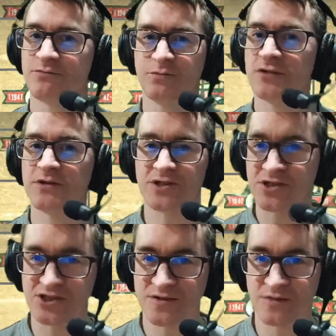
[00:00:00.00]
We're not going to
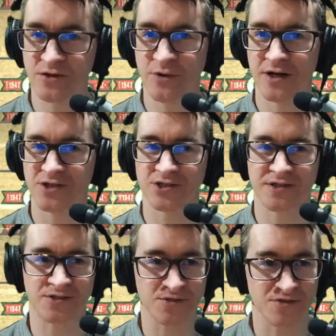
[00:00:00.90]
judge him too
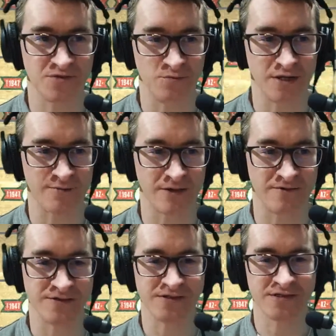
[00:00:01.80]
harshly just on one
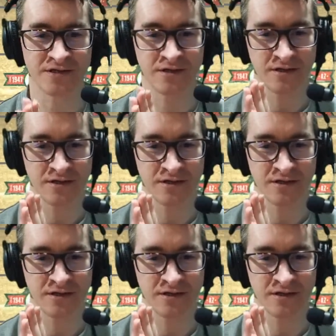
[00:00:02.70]
appearance.